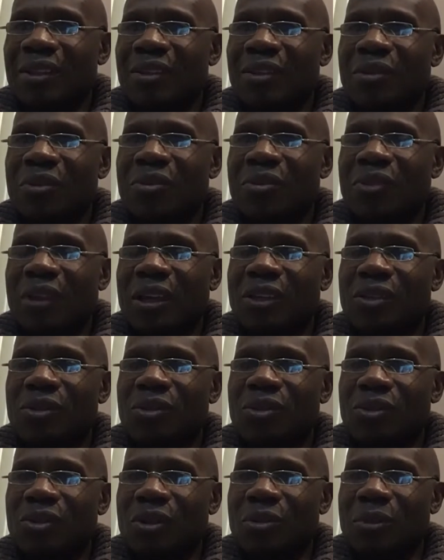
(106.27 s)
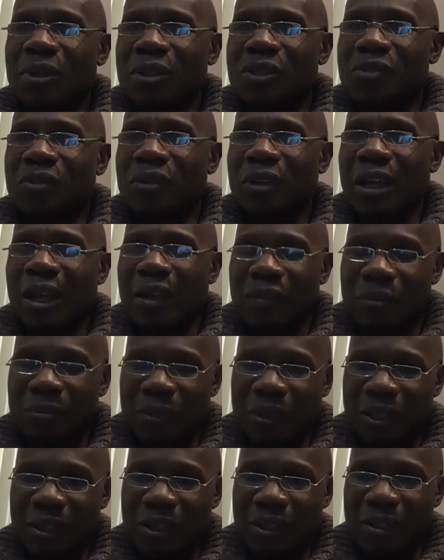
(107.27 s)
So thank you so much for having
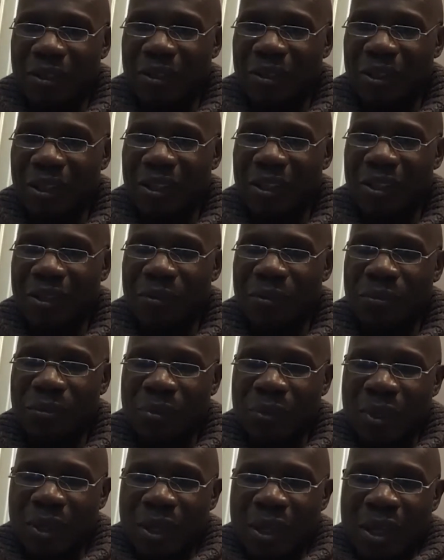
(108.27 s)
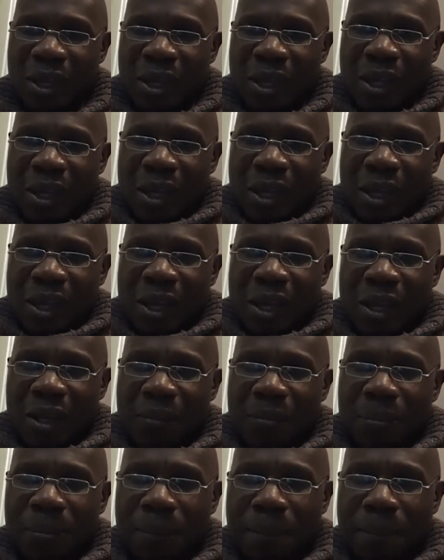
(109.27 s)
me here. Thank you. Um,